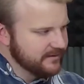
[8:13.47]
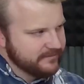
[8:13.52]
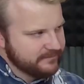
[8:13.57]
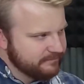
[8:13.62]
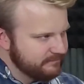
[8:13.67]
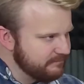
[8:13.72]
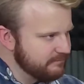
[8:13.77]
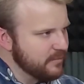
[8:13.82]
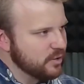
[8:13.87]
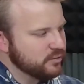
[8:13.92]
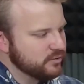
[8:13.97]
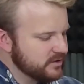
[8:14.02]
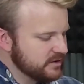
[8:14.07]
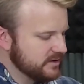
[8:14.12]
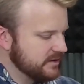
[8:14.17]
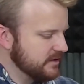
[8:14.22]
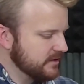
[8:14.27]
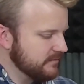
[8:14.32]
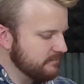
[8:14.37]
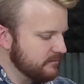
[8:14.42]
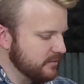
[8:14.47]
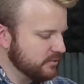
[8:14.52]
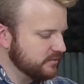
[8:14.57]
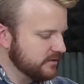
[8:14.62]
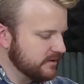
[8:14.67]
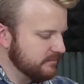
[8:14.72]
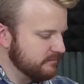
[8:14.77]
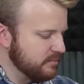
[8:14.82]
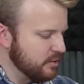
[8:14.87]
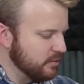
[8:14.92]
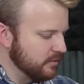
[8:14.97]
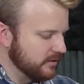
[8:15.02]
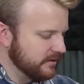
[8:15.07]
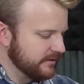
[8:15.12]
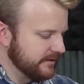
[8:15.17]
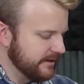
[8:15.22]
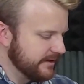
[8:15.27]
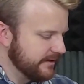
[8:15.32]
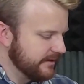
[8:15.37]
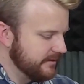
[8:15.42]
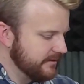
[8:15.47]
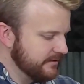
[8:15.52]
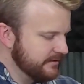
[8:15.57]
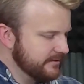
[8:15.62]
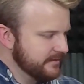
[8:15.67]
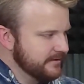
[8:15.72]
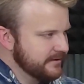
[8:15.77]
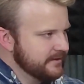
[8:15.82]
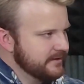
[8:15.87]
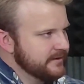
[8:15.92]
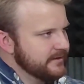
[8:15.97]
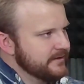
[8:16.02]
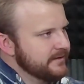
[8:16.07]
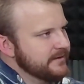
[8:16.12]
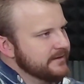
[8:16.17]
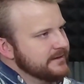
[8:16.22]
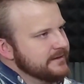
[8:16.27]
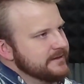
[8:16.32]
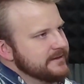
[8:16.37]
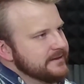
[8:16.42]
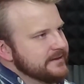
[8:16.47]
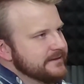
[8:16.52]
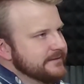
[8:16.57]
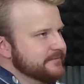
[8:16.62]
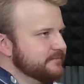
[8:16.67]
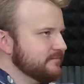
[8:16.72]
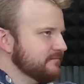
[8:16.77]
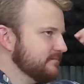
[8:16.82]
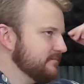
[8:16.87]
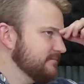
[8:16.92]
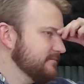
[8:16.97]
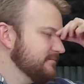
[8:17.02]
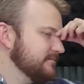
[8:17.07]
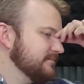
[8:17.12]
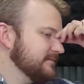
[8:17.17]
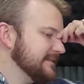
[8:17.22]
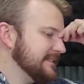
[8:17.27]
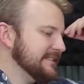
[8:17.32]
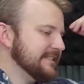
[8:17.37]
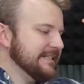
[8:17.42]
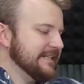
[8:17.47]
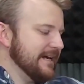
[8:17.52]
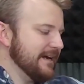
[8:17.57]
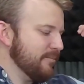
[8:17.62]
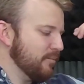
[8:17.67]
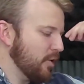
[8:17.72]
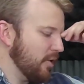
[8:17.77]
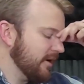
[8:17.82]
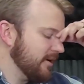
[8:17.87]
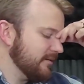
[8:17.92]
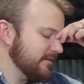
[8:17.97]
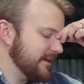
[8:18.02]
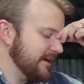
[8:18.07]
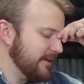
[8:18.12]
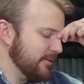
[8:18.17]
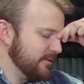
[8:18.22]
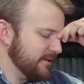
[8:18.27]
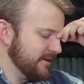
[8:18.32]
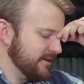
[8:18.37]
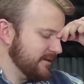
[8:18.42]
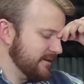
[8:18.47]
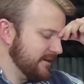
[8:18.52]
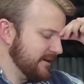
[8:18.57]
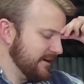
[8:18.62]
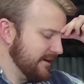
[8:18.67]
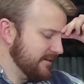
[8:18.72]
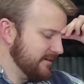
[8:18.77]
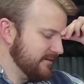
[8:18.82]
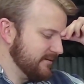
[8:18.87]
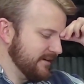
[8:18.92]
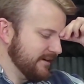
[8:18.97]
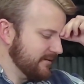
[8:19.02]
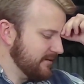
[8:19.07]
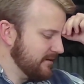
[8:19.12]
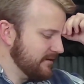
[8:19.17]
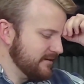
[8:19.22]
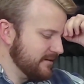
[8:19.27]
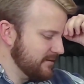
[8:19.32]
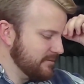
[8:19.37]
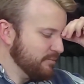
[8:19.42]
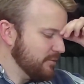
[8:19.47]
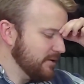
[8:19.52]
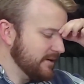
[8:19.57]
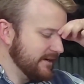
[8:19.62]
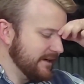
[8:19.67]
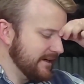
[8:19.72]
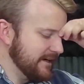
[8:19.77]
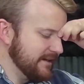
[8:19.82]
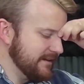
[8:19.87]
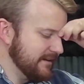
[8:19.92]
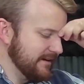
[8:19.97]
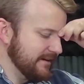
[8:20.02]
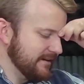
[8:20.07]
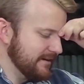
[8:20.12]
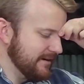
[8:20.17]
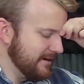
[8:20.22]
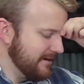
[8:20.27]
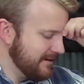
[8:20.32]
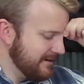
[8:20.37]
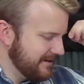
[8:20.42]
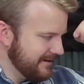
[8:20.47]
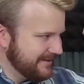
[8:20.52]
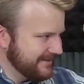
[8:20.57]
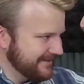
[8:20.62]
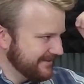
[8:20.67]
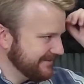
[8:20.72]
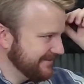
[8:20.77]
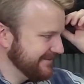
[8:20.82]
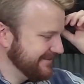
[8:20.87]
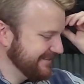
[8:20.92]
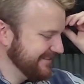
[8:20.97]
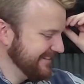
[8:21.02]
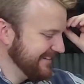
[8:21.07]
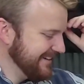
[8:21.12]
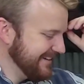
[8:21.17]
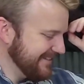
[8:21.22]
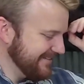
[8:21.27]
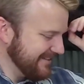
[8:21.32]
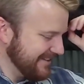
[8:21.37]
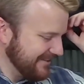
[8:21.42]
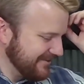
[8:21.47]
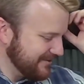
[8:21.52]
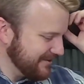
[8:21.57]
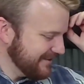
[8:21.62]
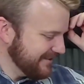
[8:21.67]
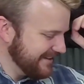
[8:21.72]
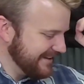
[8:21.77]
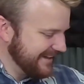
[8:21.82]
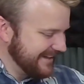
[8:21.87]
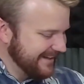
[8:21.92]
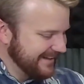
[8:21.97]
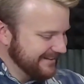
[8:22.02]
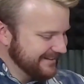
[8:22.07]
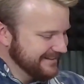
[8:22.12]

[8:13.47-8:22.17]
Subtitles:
most important there. Right. CMO. I heard that one the other day, and I was like, they're just putting anything in there. I'm like, what the heck?